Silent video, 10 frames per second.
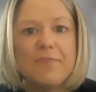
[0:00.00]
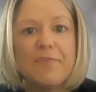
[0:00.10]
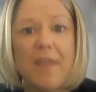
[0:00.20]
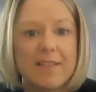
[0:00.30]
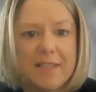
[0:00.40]
as
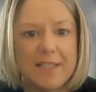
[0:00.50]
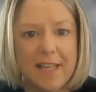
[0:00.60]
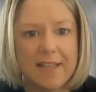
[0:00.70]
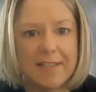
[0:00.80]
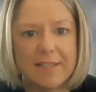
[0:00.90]
fast as
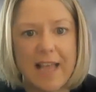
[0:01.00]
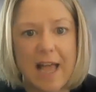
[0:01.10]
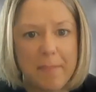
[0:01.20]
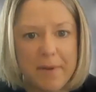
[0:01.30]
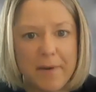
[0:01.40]
things
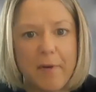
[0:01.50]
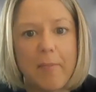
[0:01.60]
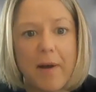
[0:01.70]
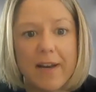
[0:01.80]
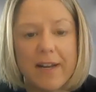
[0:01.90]
happen in
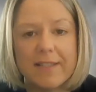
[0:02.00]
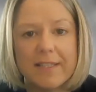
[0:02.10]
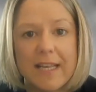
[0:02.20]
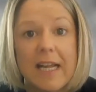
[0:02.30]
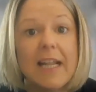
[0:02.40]

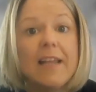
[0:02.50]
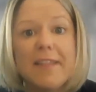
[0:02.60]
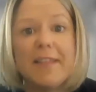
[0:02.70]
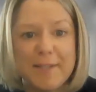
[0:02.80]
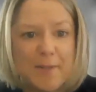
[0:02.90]
robotics and
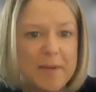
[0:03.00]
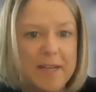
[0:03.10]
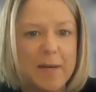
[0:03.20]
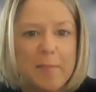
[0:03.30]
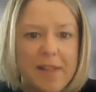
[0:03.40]
that has so
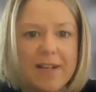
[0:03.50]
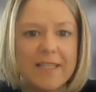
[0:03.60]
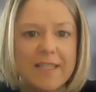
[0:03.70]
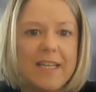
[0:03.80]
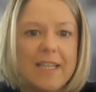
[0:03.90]
many
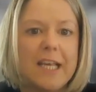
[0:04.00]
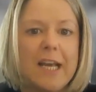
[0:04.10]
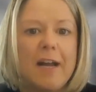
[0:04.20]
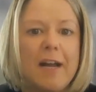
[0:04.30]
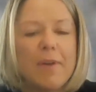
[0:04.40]
complexities,
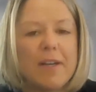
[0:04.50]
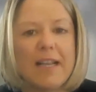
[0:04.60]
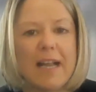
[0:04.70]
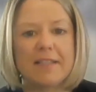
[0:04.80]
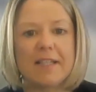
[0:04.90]
I wanted
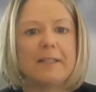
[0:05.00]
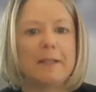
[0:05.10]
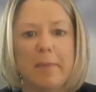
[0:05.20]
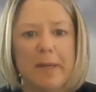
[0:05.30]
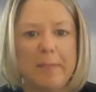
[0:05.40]
to ask a
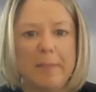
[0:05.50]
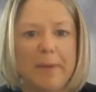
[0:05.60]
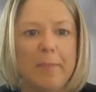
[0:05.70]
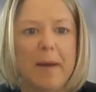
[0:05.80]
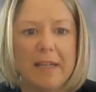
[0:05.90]
little bit about
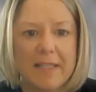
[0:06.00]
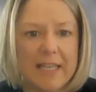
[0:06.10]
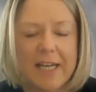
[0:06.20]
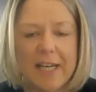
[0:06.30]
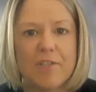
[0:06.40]
your
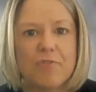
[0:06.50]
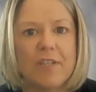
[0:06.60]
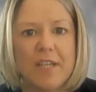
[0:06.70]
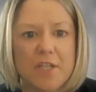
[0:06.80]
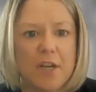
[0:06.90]
mindset and
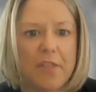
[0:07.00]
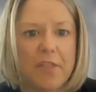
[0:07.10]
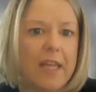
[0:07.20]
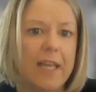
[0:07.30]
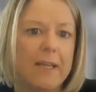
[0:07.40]
strategic
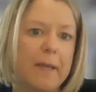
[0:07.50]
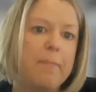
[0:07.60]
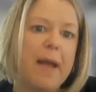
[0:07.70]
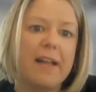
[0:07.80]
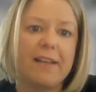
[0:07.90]
thinking,
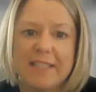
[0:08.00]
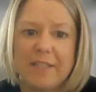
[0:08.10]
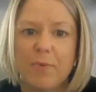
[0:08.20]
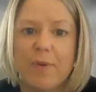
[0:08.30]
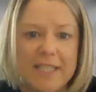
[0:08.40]
like back to
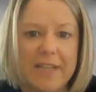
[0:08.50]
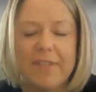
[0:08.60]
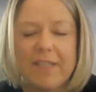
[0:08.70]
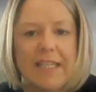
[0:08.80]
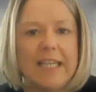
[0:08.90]

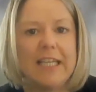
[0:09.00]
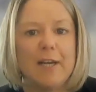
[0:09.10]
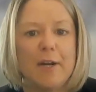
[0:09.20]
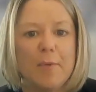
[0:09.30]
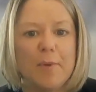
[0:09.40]
2017
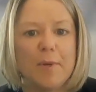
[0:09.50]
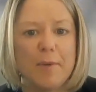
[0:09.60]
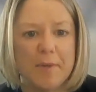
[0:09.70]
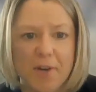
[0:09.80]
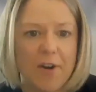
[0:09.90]
when you
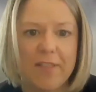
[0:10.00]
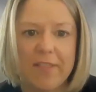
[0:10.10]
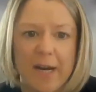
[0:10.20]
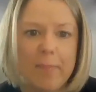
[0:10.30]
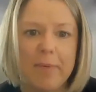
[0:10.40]
were starting
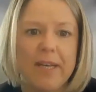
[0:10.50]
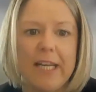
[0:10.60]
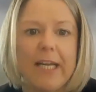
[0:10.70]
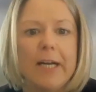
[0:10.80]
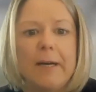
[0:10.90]
the
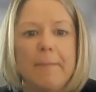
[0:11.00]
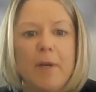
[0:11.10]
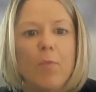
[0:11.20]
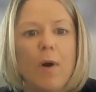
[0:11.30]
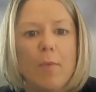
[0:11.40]
company.
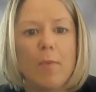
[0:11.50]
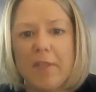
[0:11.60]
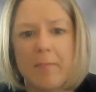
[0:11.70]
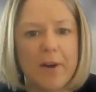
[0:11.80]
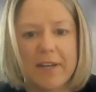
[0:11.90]
What were
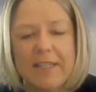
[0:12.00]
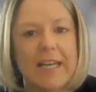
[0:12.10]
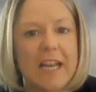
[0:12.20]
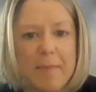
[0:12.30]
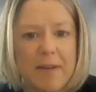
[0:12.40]
the market
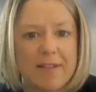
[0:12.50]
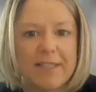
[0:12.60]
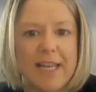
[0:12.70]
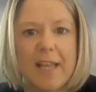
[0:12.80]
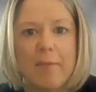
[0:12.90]
dynamics
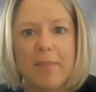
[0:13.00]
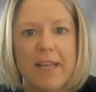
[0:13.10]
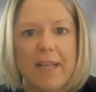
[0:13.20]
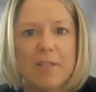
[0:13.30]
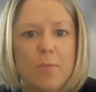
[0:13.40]
taking
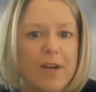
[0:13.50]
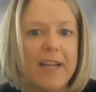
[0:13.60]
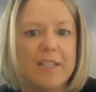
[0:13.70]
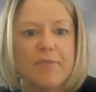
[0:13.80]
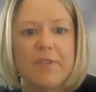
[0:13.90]
place? What
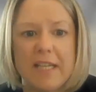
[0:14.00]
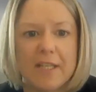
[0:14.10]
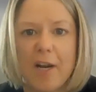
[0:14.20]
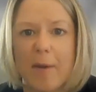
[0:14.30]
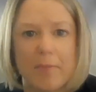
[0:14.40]
kinds of needs
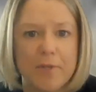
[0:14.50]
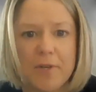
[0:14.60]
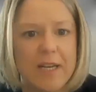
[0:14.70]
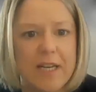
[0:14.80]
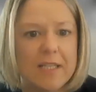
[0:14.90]
and
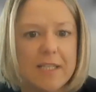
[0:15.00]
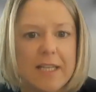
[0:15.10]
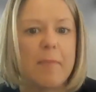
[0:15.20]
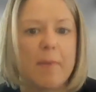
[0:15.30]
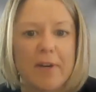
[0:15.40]
opportunities
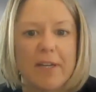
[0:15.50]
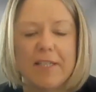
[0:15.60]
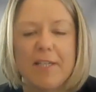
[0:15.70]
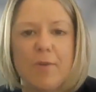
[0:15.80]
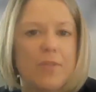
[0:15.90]
in the market
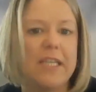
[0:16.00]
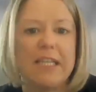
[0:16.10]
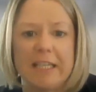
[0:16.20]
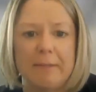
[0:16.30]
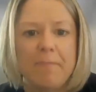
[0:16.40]
did you
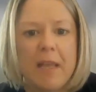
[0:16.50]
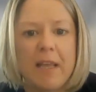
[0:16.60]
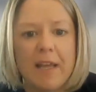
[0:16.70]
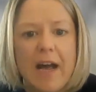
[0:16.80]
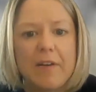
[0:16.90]
see? And
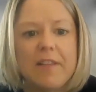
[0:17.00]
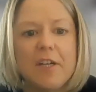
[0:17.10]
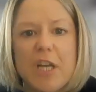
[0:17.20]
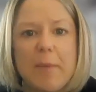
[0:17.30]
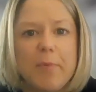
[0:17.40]
how did
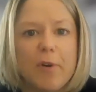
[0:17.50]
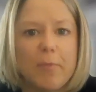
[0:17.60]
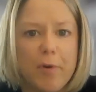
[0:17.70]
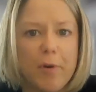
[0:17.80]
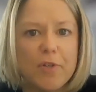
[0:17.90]
that shape your
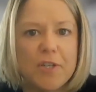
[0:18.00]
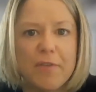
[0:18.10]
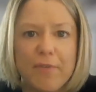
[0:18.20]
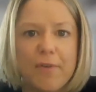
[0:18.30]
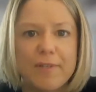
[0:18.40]
approach
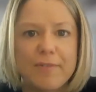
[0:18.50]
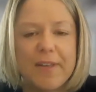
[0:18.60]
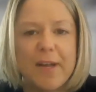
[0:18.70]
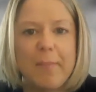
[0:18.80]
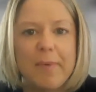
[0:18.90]
and focus for
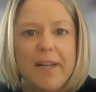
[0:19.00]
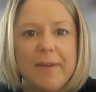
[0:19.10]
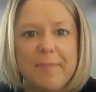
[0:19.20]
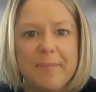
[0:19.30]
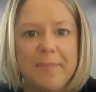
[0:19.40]
the
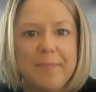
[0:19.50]
company?